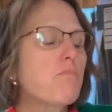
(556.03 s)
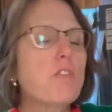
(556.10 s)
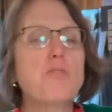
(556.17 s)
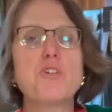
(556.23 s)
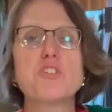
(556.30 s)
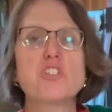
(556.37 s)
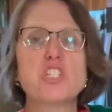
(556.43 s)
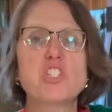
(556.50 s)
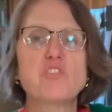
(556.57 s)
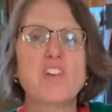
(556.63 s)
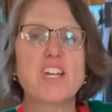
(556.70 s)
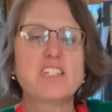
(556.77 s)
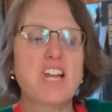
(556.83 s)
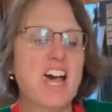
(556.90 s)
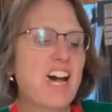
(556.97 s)
They're just
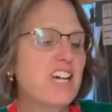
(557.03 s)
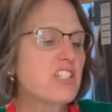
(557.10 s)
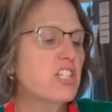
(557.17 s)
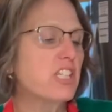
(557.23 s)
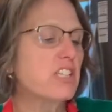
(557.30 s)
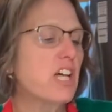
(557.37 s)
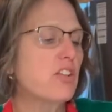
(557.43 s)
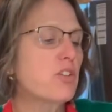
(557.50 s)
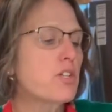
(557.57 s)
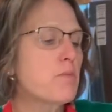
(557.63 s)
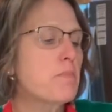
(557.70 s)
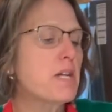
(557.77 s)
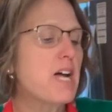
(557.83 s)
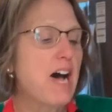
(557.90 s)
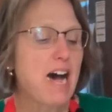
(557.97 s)
fantastic. That little
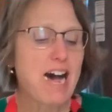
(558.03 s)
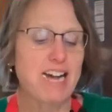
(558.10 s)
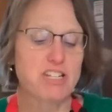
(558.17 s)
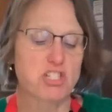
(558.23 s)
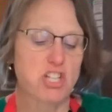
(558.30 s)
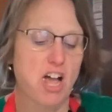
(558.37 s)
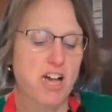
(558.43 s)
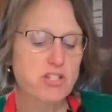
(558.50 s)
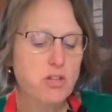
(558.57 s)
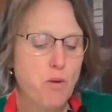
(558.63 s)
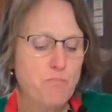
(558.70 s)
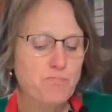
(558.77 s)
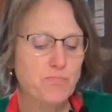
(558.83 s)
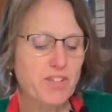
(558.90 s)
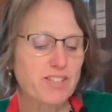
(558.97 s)
bit of hot sauce,
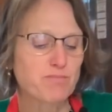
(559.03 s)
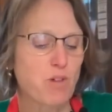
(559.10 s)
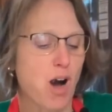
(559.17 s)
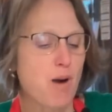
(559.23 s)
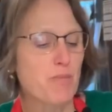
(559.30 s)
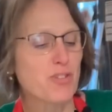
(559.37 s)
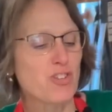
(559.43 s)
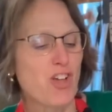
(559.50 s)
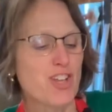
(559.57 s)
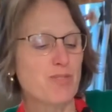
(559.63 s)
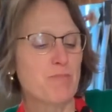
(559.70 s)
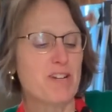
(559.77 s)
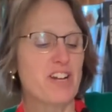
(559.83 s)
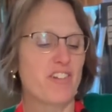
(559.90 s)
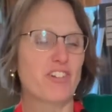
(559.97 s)
almost lost my
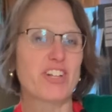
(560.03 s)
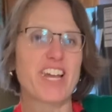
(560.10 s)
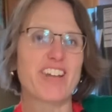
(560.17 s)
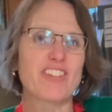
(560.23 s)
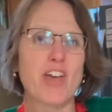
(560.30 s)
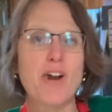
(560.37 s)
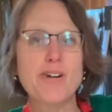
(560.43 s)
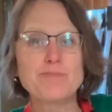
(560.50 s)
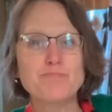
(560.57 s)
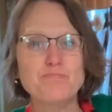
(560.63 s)
deviled egg there,